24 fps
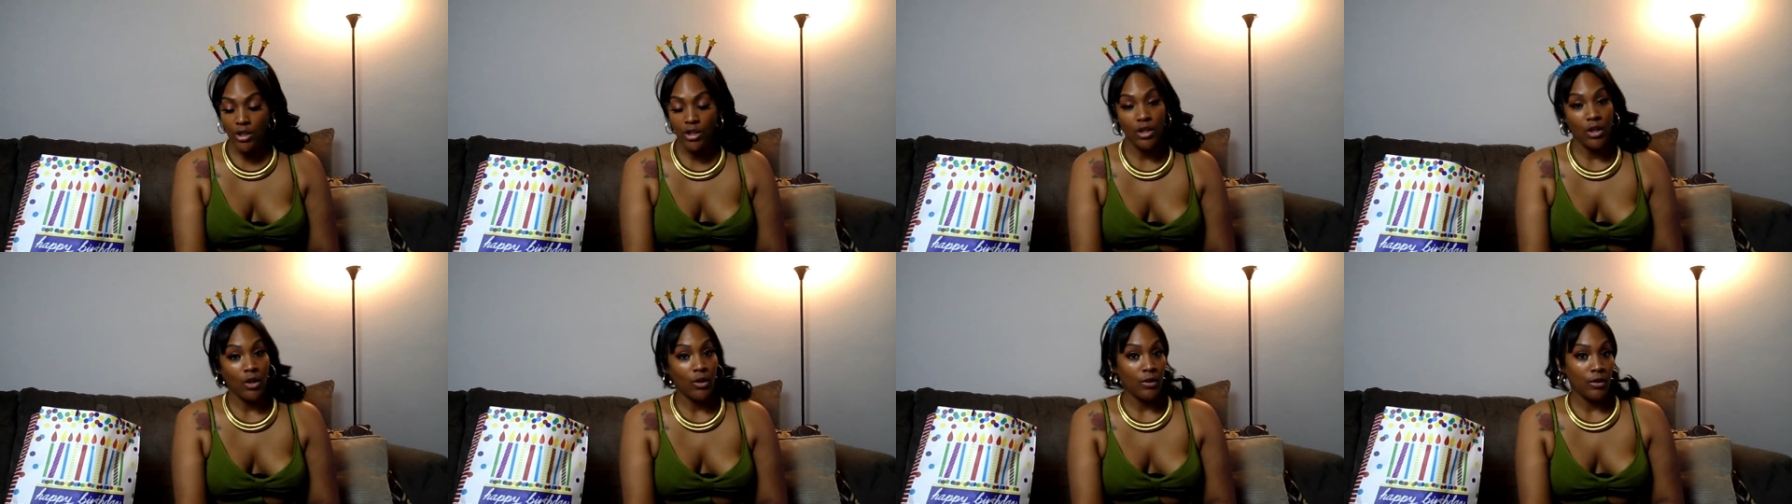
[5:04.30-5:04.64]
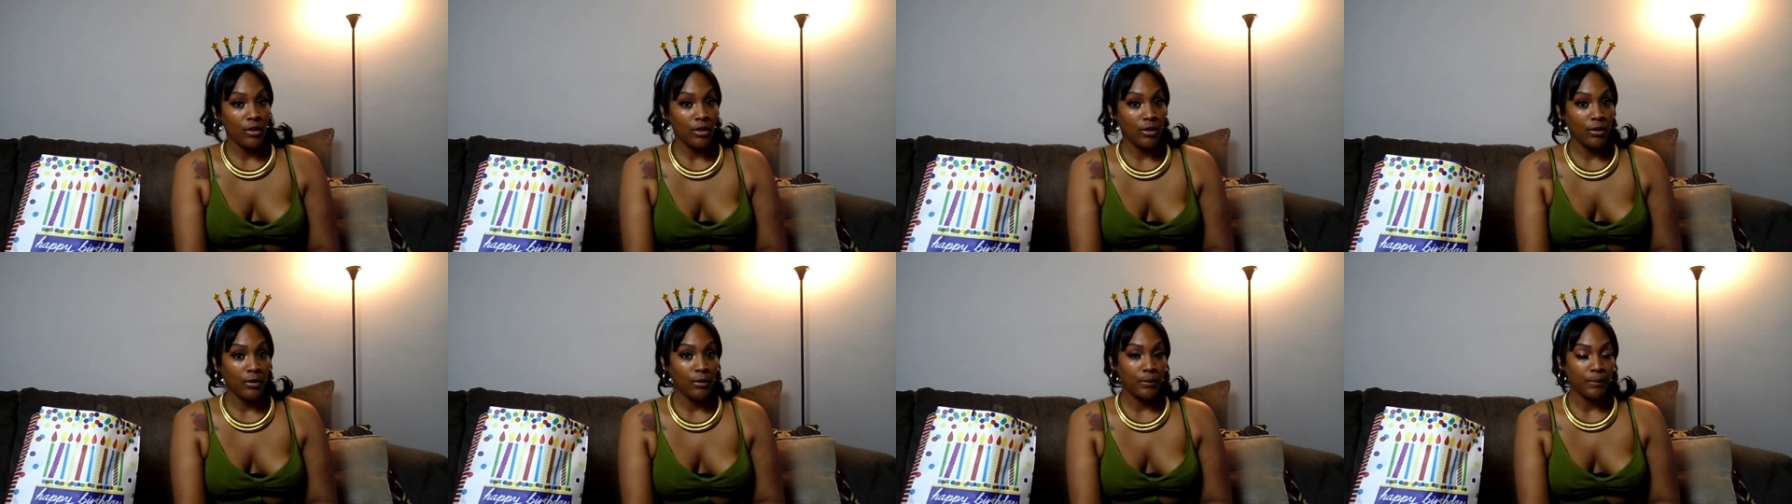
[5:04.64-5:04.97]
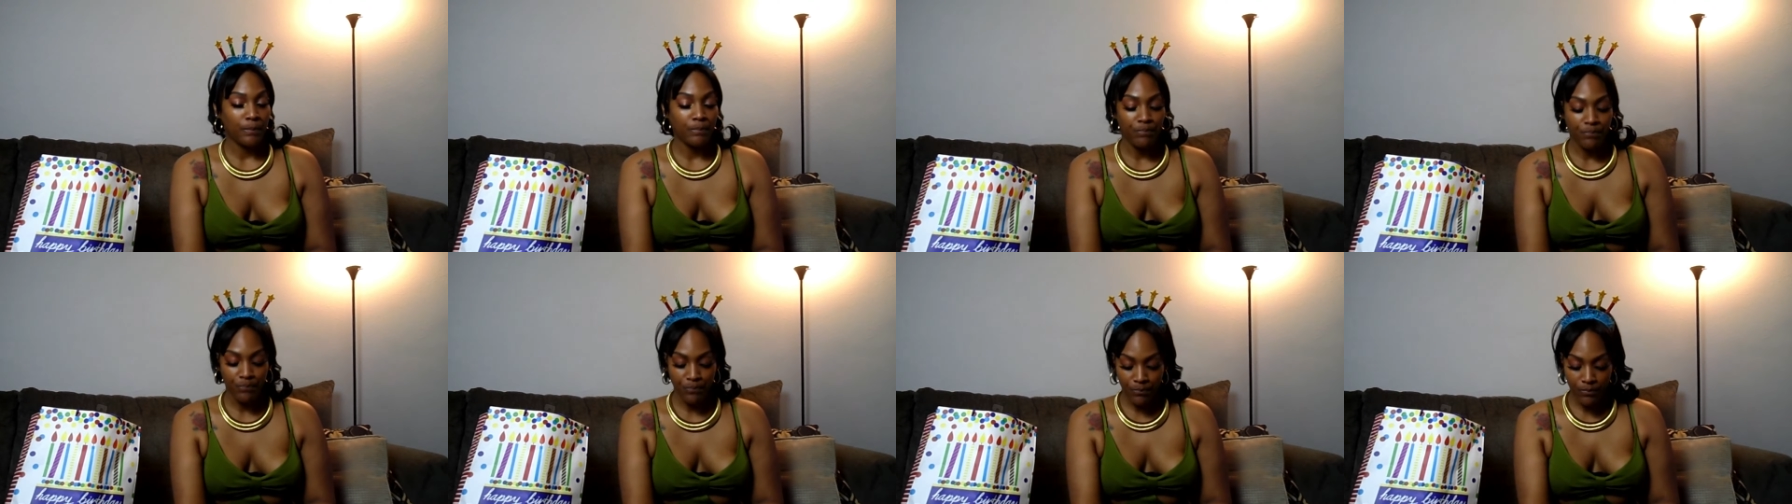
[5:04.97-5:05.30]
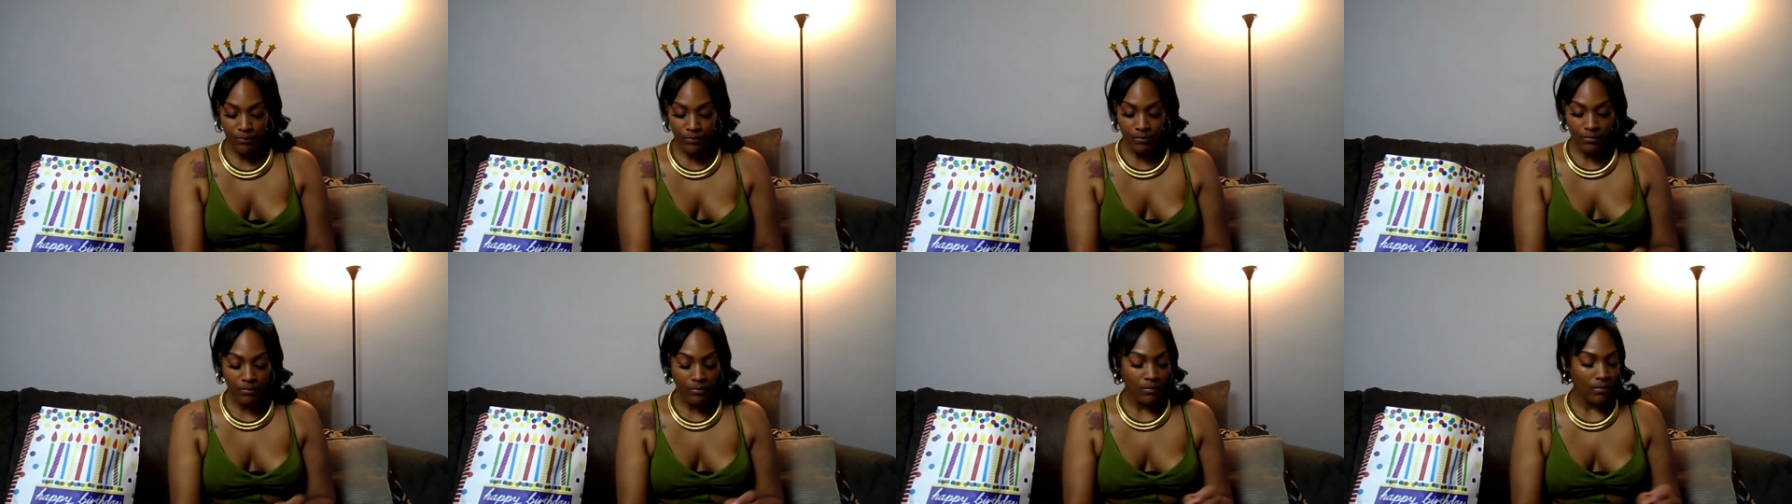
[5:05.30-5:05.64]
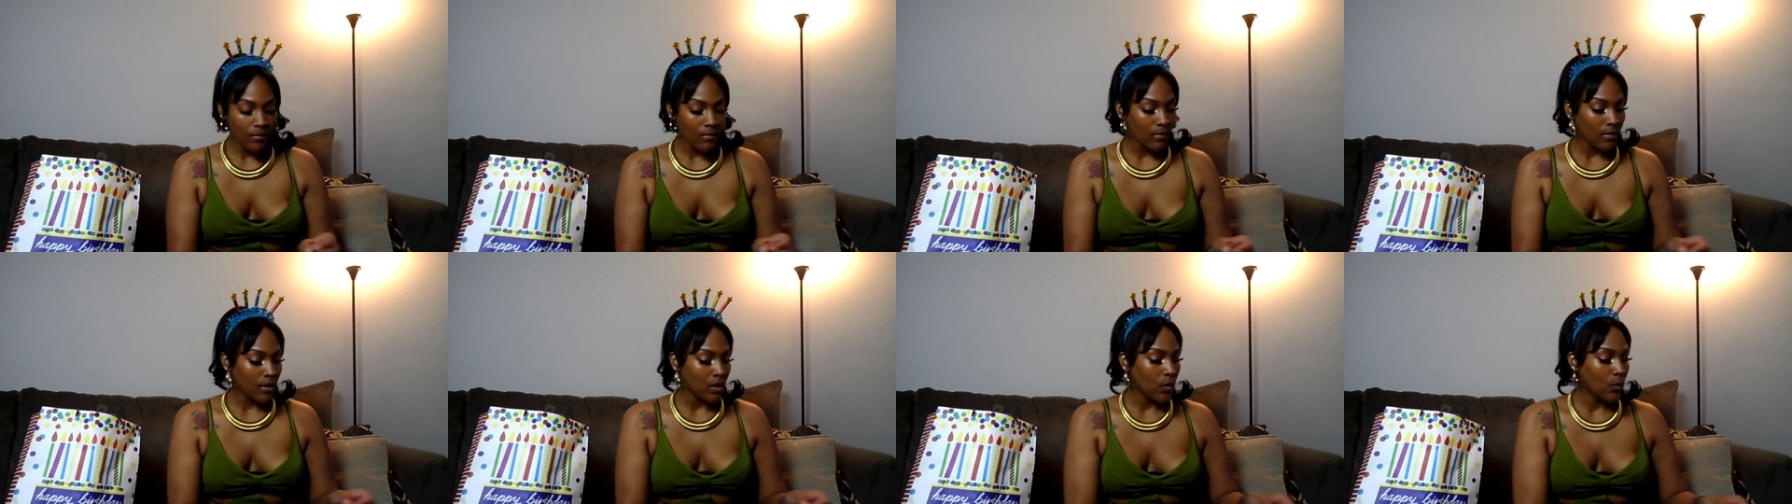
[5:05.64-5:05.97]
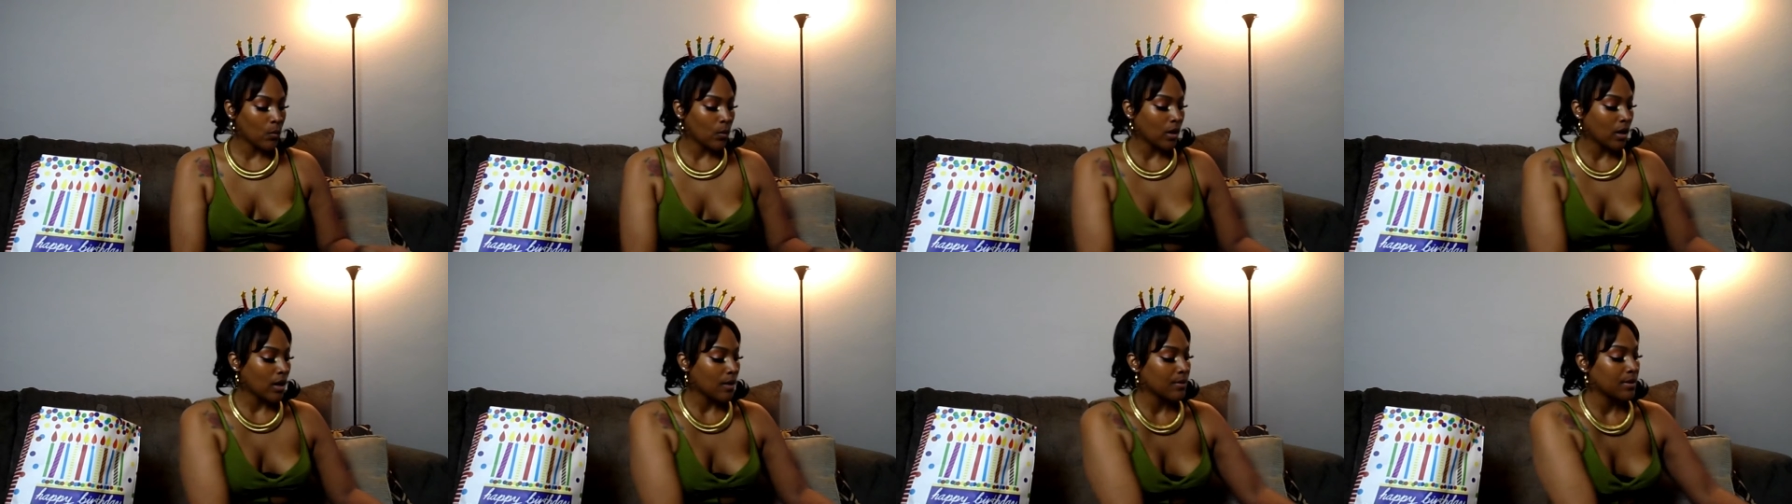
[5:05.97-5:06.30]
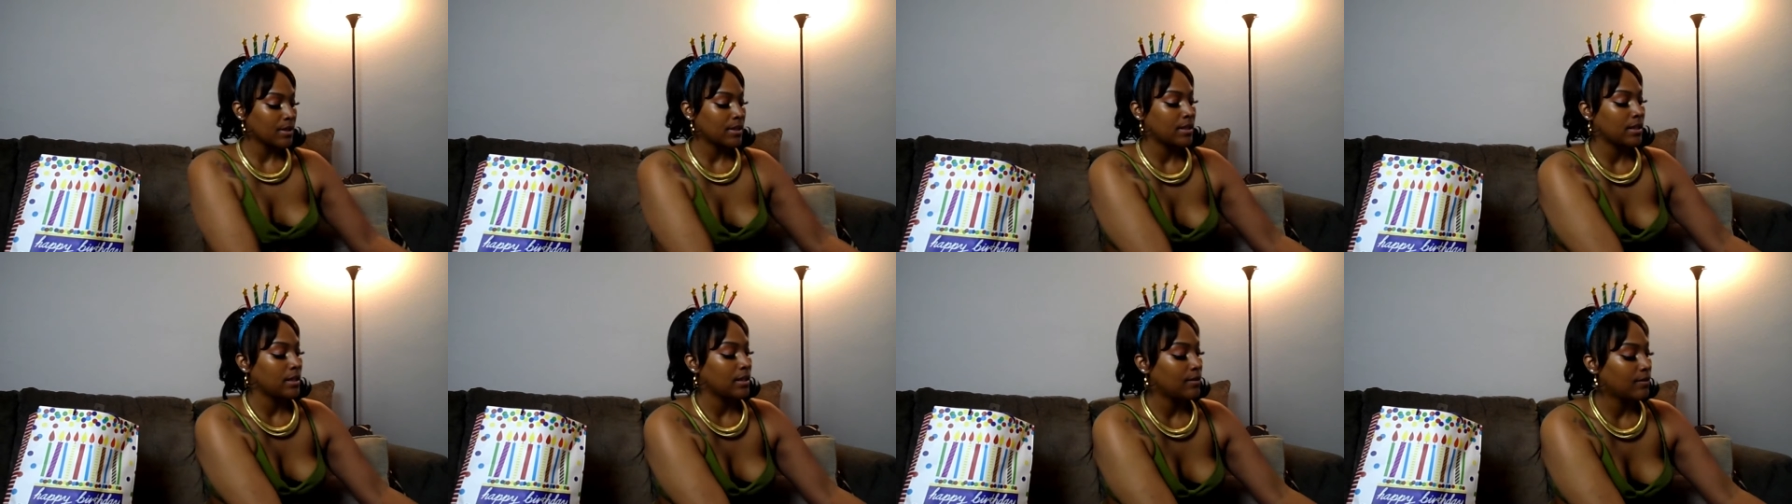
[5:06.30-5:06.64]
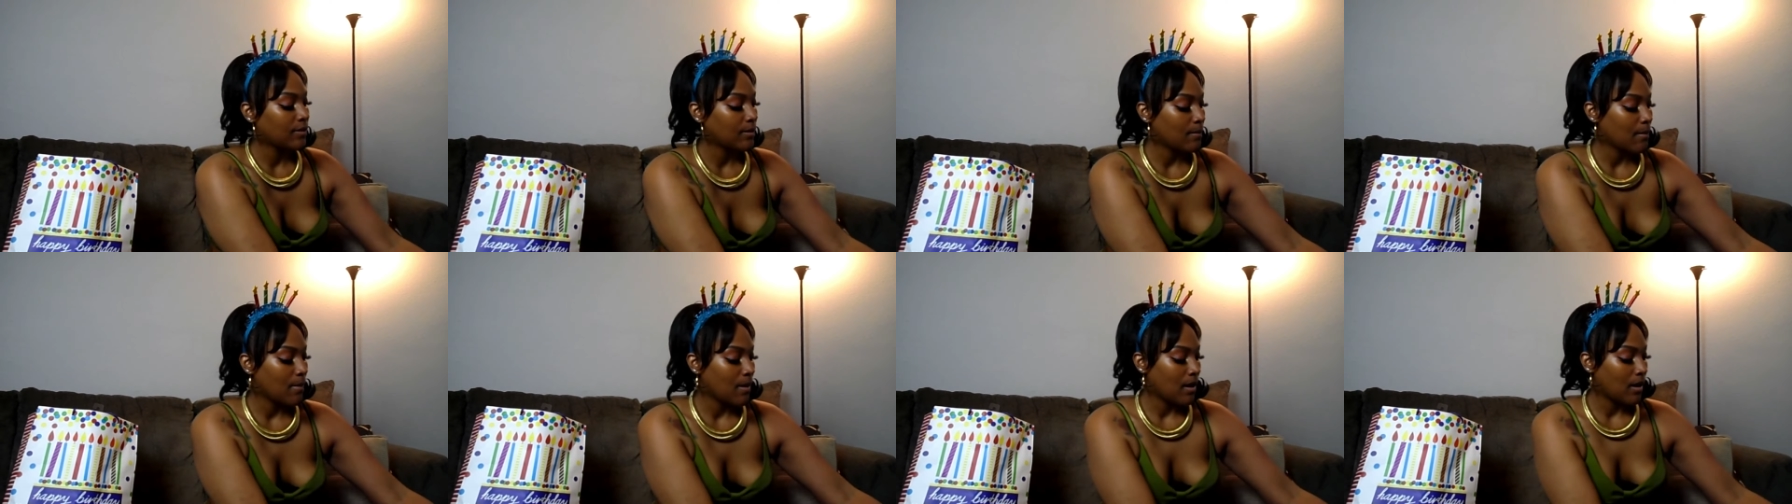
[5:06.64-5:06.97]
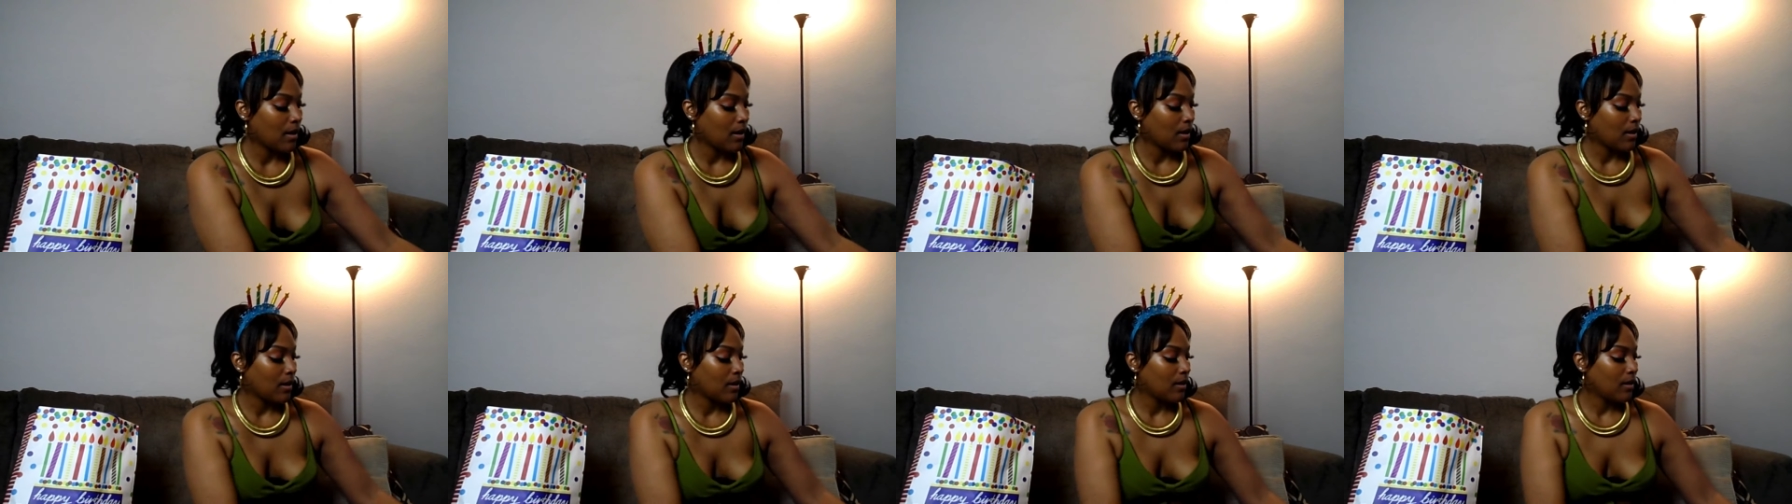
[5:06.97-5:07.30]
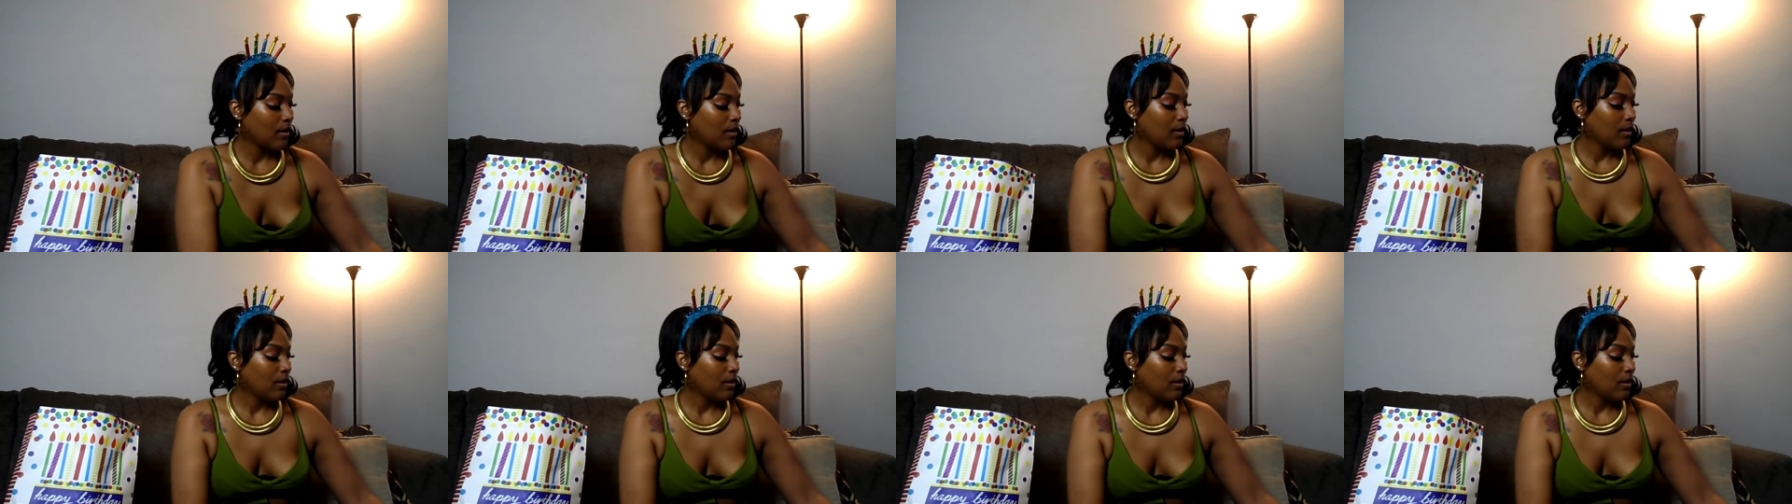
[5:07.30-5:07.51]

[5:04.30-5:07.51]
Show you what I received from